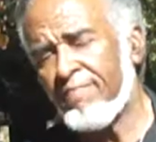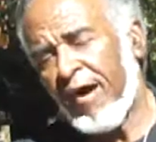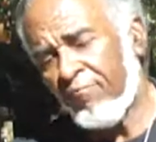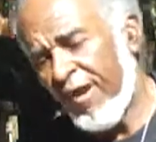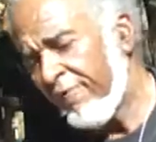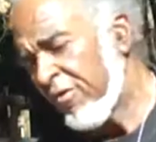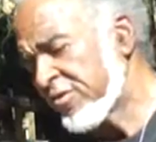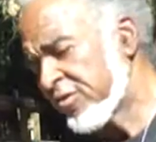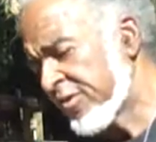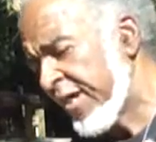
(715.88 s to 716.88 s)
My
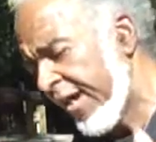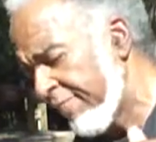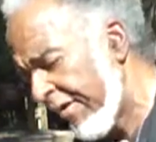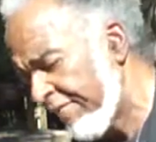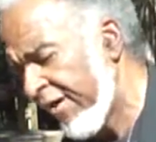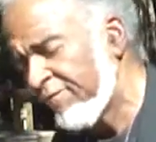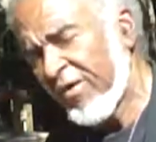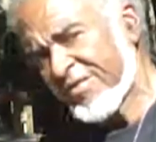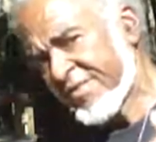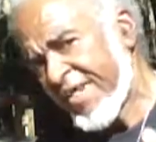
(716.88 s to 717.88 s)
grandmother and my
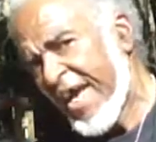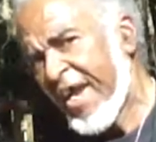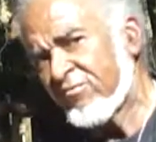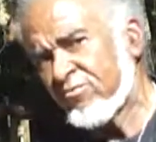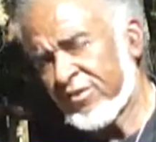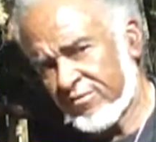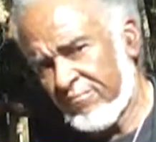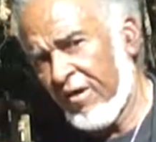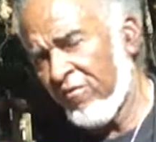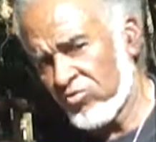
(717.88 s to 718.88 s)
grandfather died on this
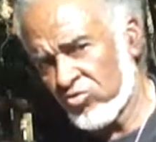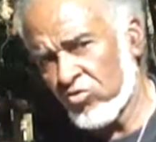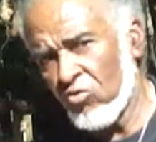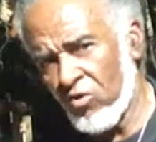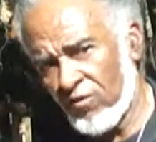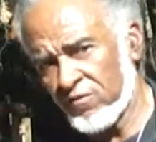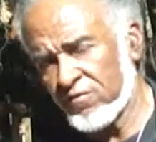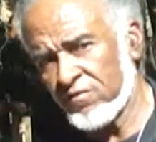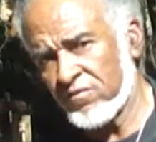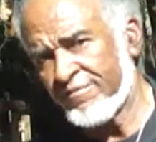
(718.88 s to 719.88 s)
American soil,
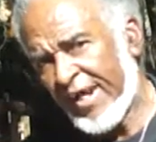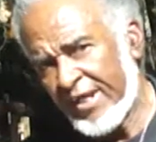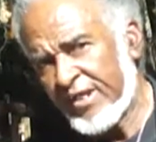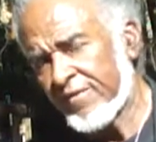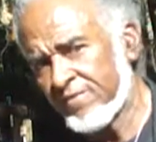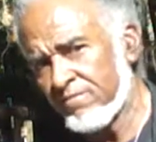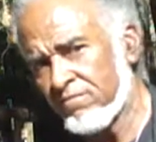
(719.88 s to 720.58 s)
right here.